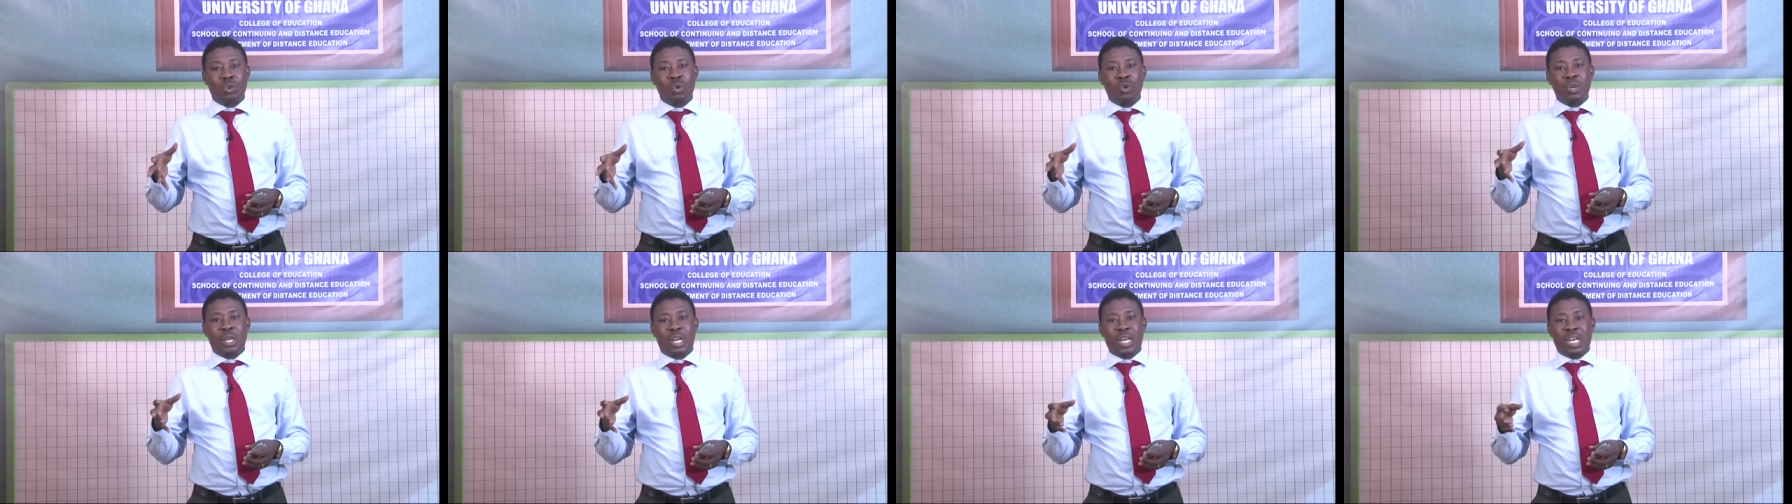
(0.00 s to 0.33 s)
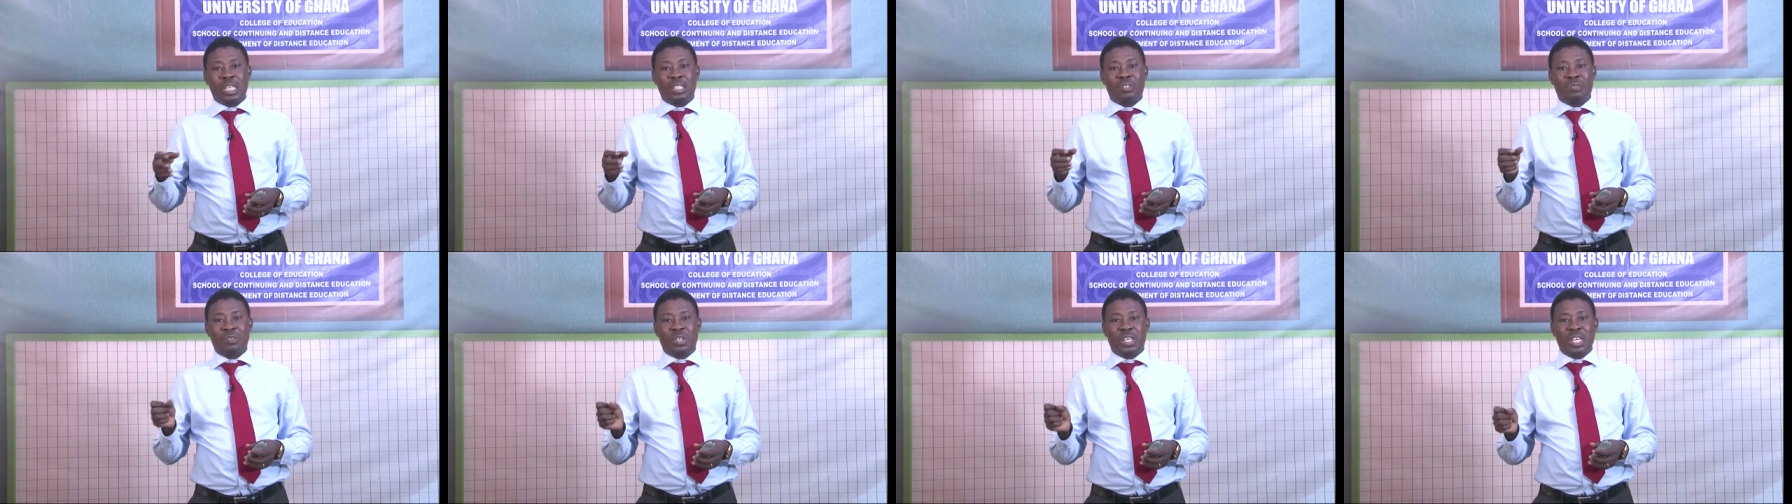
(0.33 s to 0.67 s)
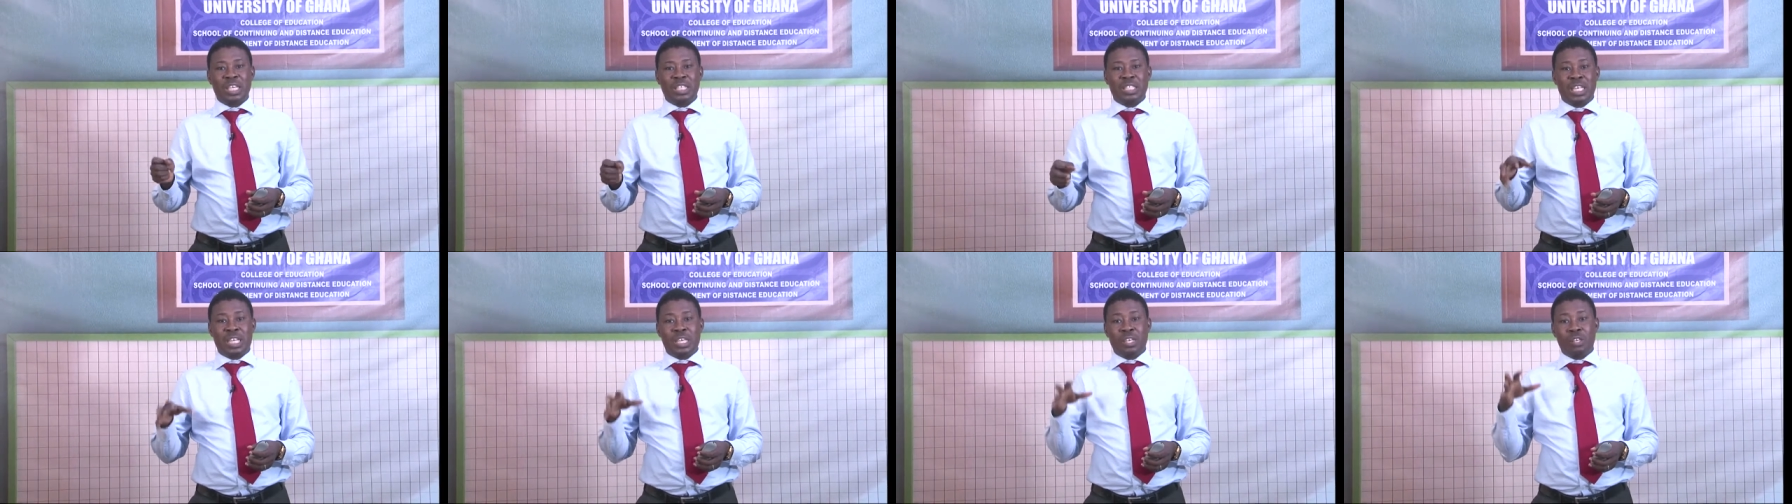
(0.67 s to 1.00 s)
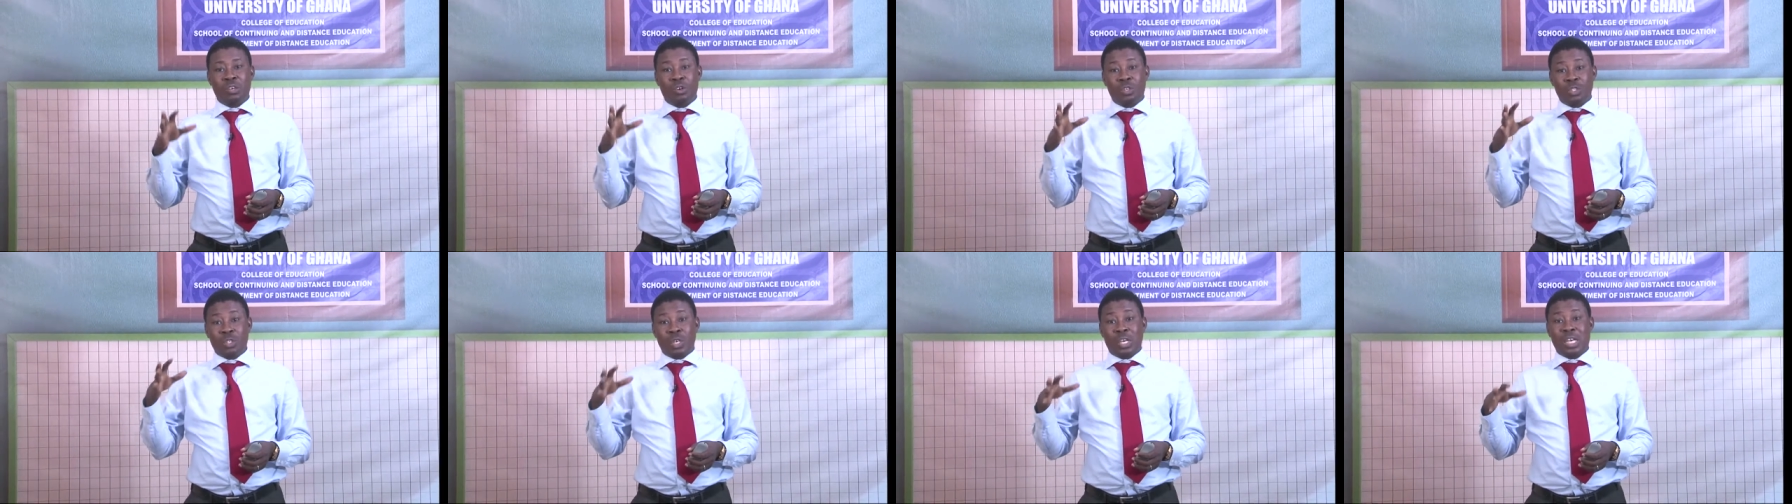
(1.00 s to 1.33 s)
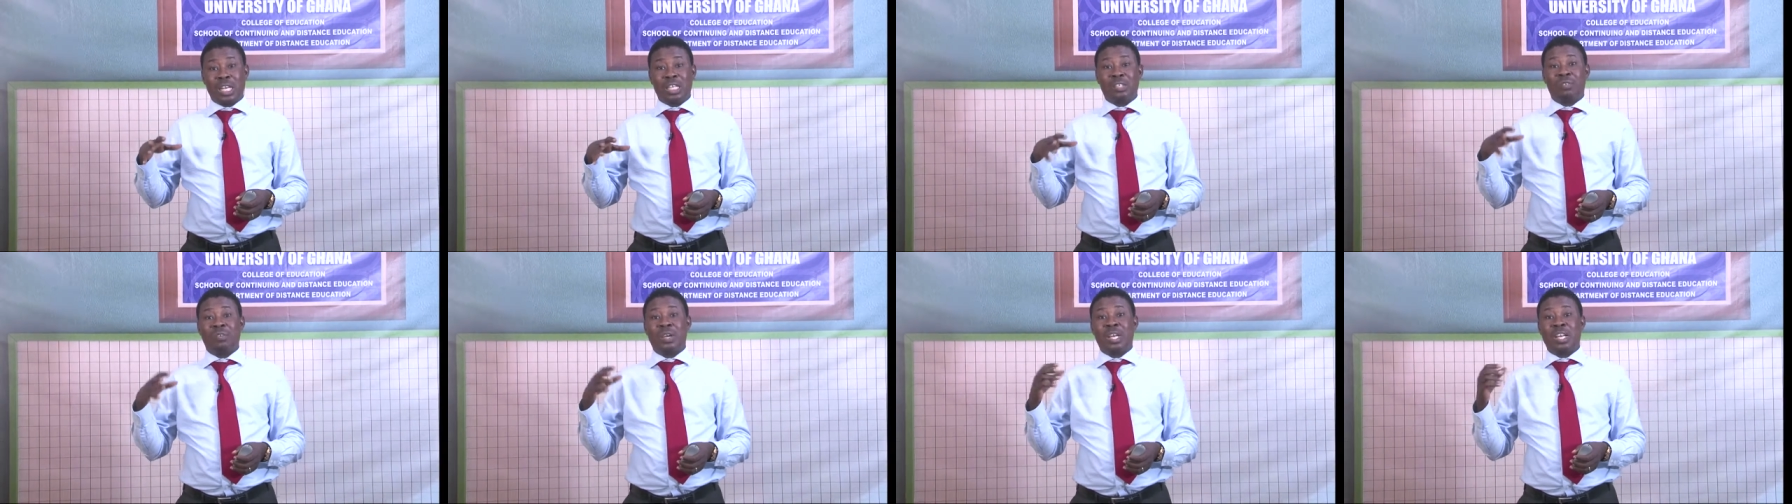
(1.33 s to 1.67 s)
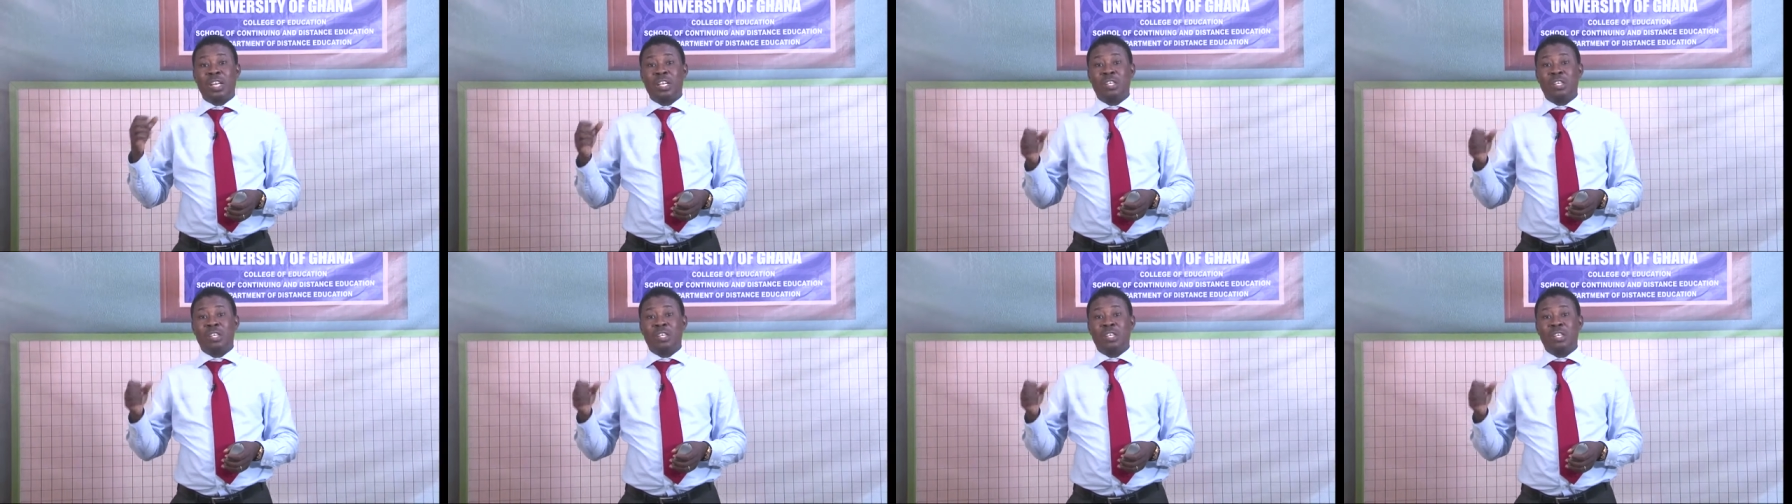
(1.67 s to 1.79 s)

own classification, and he also classified